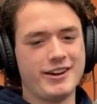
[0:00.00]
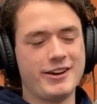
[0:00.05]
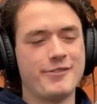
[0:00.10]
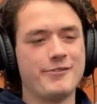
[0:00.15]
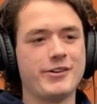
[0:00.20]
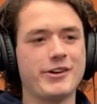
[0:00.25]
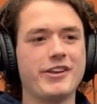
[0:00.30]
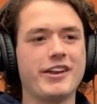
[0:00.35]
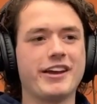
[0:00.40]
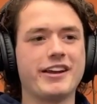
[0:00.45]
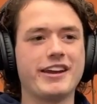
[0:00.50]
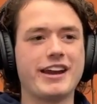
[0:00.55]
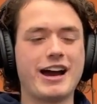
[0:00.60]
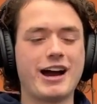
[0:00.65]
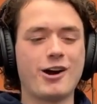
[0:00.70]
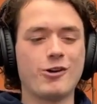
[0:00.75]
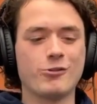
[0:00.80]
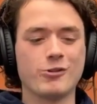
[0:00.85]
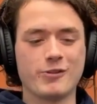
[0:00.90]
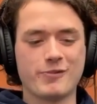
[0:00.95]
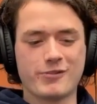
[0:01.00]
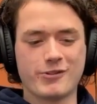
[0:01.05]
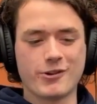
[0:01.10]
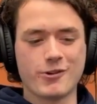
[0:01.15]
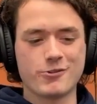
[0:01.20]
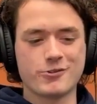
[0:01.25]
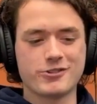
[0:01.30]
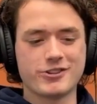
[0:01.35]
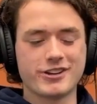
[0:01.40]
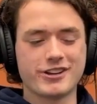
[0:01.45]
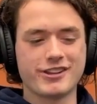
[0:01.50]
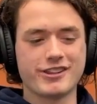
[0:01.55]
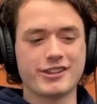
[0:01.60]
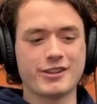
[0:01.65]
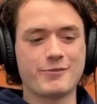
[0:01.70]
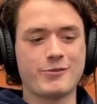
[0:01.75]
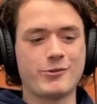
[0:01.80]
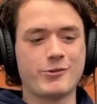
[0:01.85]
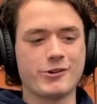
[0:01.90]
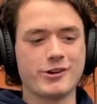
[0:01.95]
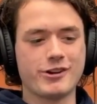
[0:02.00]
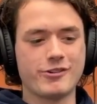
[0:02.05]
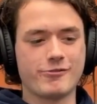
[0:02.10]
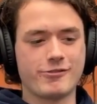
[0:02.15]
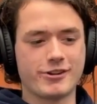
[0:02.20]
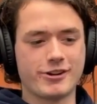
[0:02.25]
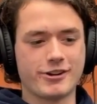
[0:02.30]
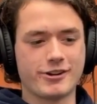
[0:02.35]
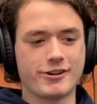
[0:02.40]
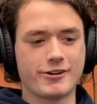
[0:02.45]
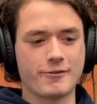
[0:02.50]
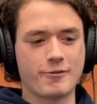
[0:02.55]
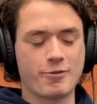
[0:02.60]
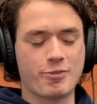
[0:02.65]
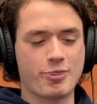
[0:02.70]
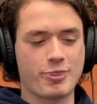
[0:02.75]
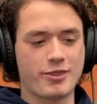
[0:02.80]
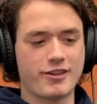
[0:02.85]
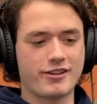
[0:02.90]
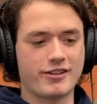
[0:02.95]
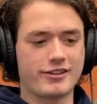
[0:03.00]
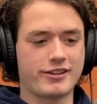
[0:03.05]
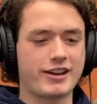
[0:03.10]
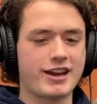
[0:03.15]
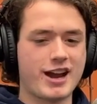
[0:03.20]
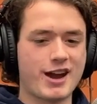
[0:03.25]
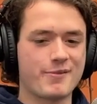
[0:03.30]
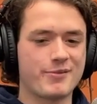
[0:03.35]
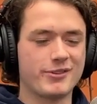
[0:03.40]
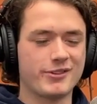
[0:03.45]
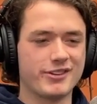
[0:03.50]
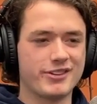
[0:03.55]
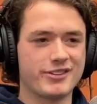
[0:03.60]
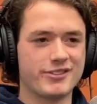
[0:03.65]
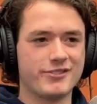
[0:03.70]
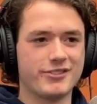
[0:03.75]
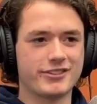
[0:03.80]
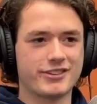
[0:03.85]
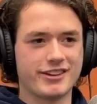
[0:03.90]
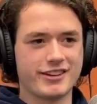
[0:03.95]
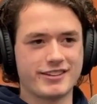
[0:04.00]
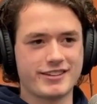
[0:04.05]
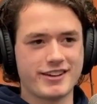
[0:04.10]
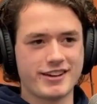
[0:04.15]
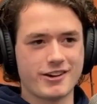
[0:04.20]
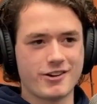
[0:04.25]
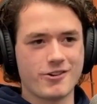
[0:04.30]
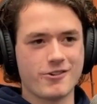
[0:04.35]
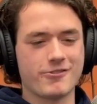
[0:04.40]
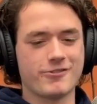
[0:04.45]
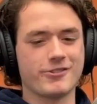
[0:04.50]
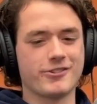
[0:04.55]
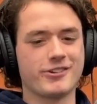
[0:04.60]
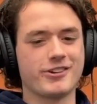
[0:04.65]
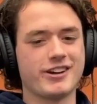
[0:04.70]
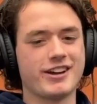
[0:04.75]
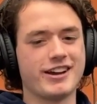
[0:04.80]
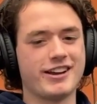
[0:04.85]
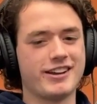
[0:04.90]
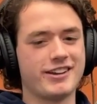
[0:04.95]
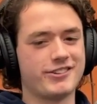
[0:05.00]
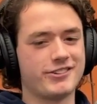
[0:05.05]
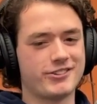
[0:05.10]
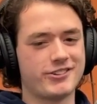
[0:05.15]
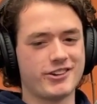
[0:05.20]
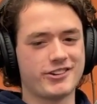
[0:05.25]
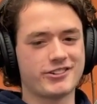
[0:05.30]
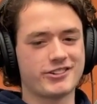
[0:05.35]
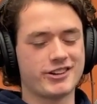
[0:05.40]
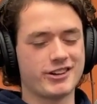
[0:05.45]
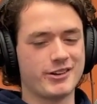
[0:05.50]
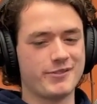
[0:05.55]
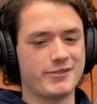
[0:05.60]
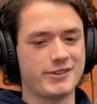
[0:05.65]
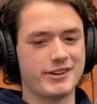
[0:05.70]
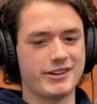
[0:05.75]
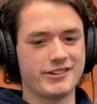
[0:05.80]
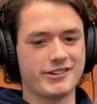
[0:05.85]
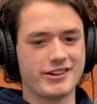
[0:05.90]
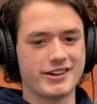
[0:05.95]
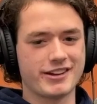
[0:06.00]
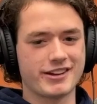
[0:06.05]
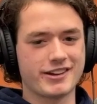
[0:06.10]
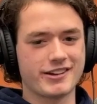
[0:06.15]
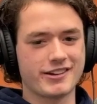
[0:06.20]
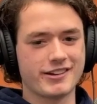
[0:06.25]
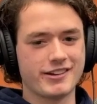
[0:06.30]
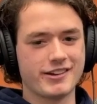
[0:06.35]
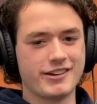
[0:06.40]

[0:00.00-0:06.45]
But like now we're approaching the point where capitalism is going to take over, and it's just going to be like